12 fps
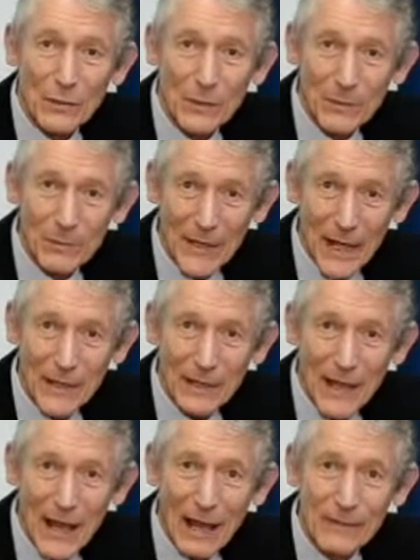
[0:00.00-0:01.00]
We plan
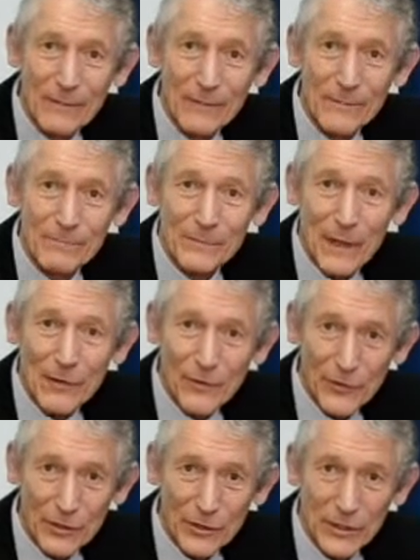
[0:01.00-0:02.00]
to have
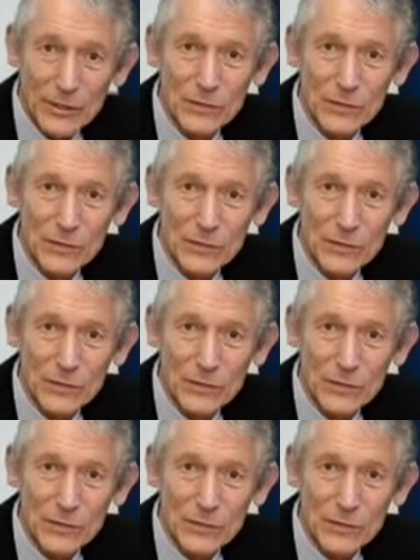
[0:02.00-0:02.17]
30